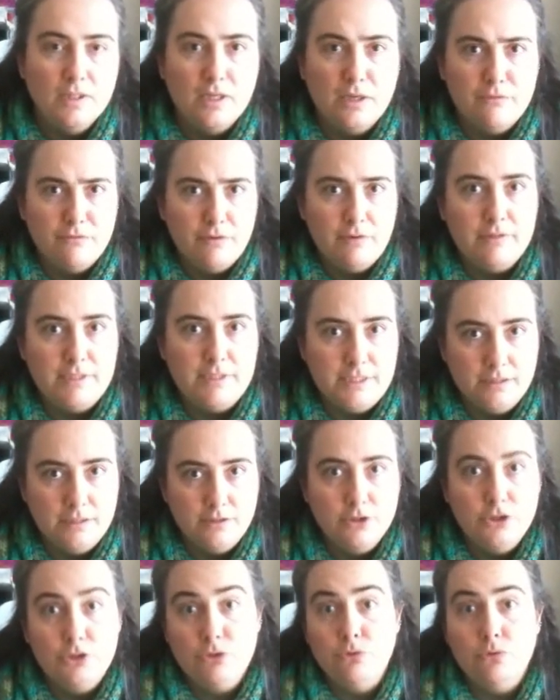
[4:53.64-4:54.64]
a very
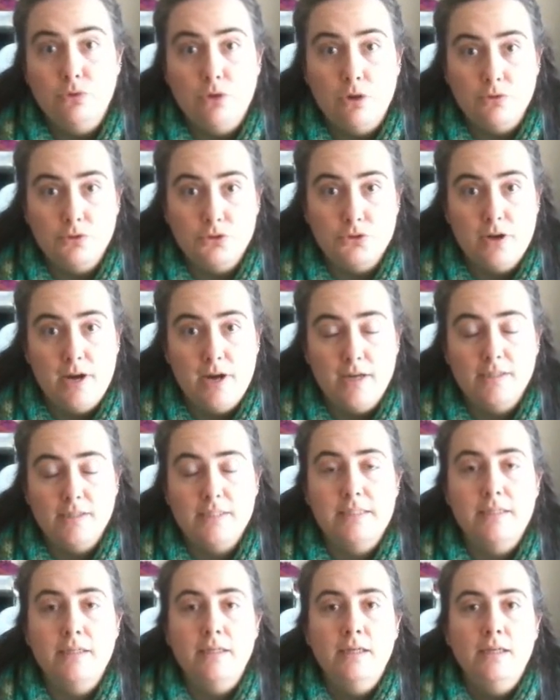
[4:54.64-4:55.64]
short
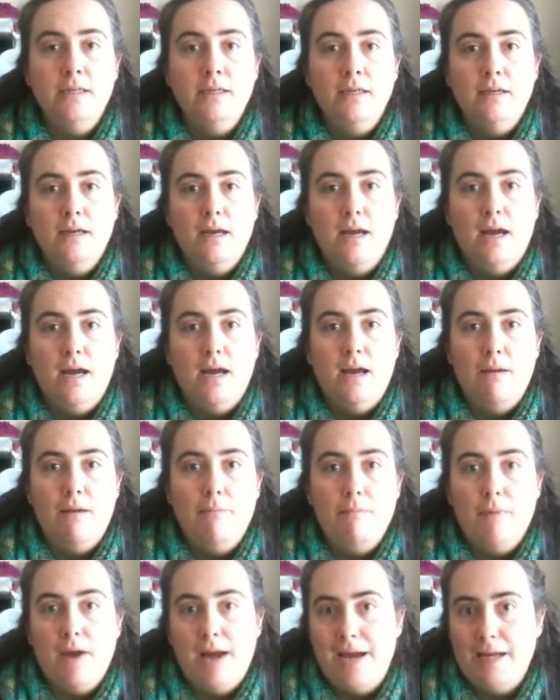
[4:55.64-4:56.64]
contract,
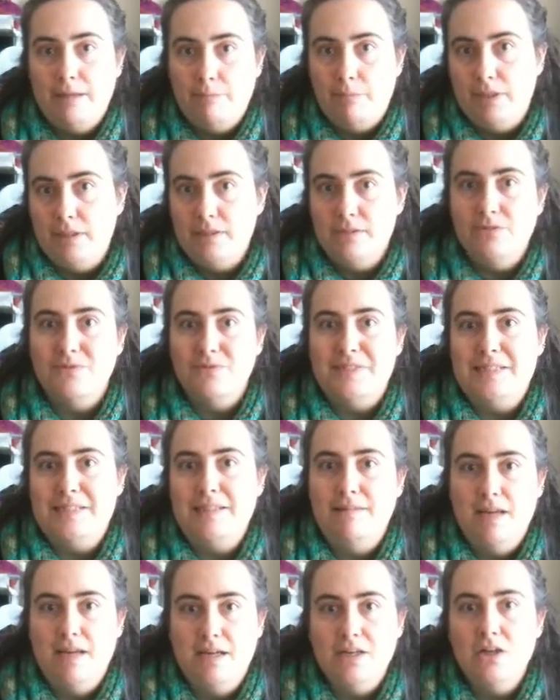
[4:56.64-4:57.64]
and because obviously
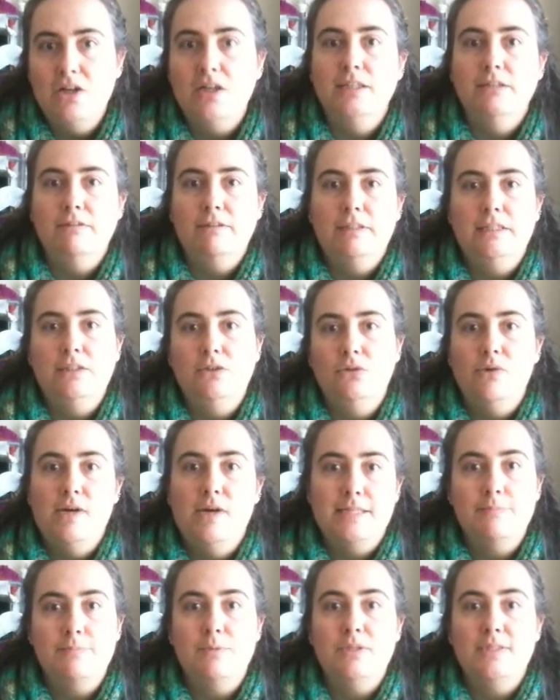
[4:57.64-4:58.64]
they're hiring your
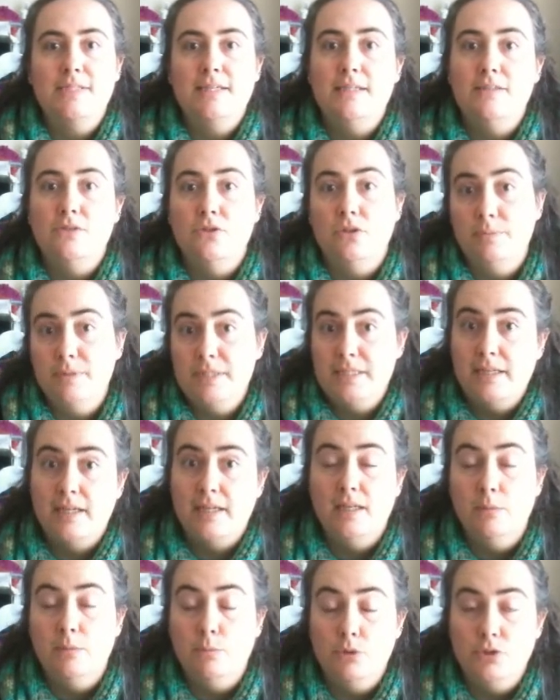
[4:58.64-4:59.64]
expertise on a
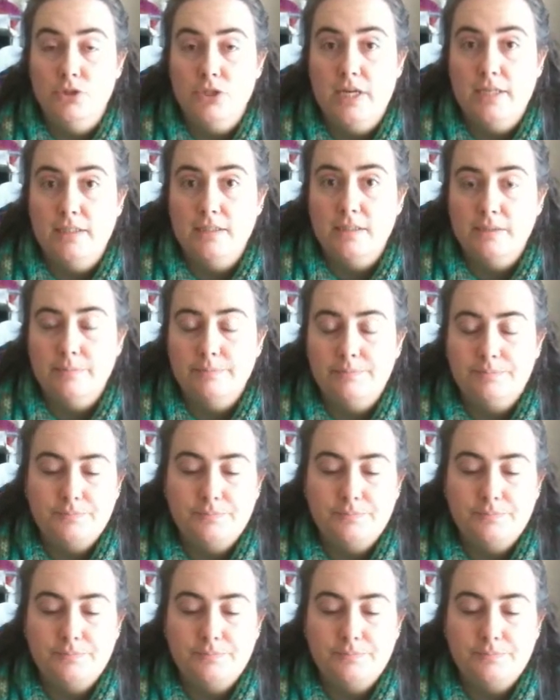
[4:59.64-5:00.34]
particular project.